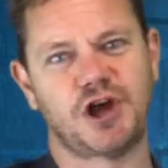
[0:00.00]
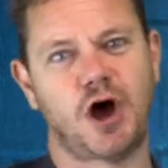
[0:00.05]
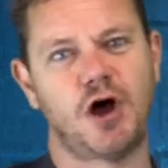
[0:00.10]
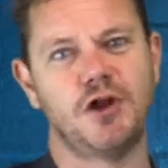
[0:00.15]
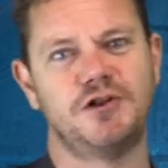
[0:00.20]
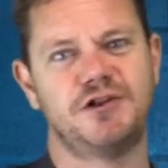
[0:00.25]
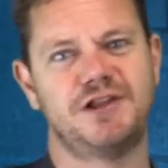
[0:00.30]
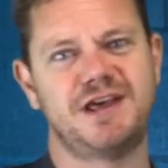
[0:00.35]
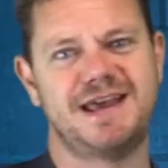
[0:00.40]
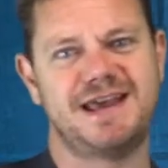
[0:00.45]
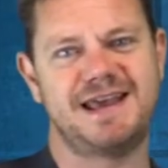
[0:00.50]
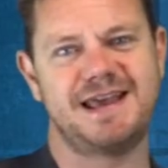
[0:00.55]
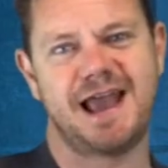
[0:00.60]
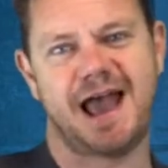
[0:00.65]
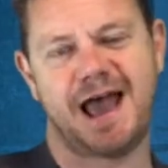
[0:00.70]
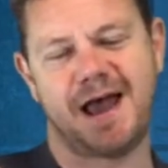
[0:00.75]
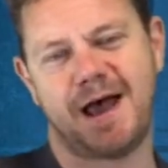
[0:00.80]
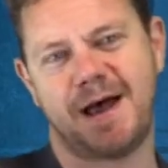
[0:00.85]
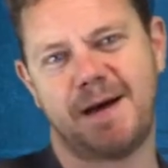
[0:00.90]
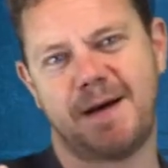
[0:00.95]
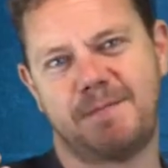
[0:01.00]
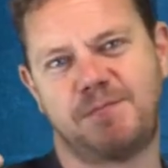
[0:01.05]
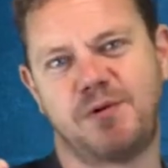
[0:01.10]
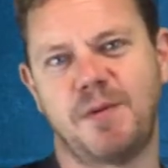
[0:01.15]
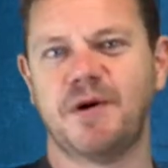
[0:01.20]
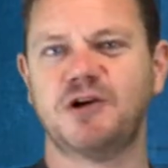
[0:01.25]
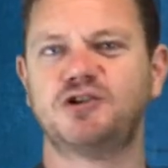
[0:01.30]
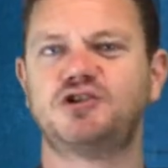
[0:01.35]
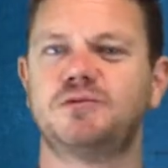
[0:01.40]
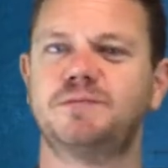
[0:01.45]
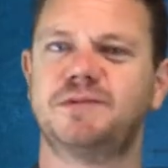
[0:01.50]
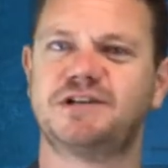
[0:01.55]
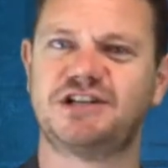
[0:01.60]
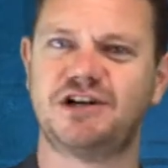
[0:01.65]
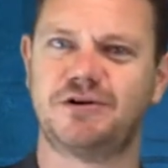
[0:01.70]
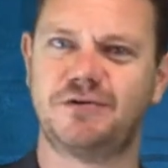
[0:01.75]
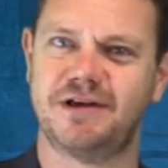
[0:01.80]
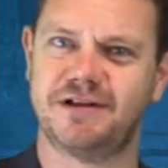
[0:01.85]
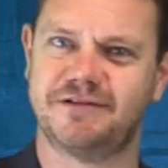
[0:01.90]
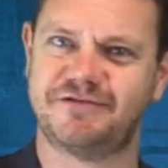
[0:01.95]
On the promotional
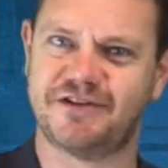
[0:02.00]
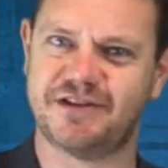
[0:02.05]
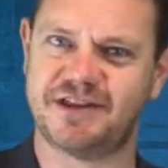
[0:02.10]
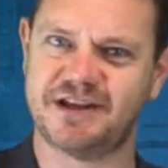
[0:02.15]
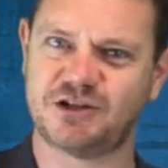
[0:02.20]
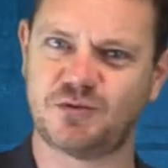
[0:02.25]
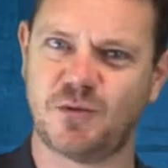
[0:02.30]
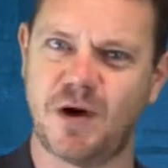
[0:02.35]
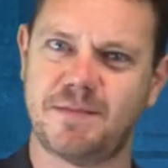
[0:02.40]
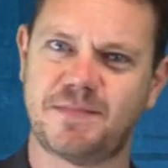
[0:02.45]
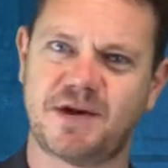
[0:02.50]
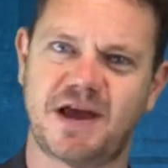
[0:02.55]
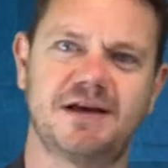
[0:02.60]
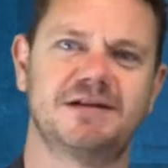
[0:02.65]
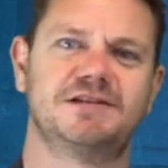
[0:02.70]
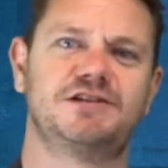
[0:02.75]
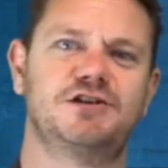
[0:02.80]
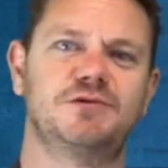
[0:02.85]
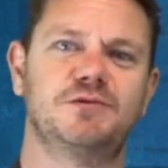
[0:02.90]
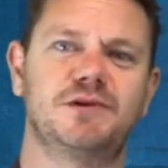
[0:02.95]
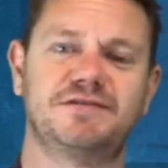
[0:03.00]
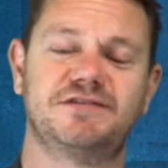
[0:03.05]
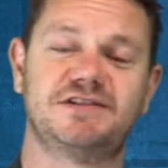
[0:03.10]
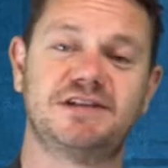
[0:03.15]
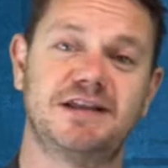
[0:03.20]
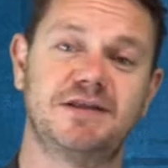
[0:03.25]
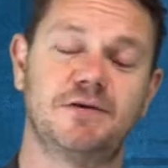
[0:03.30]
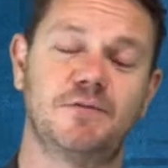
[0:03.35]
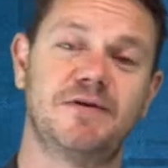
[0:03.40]
material for this webcast, you will have seen that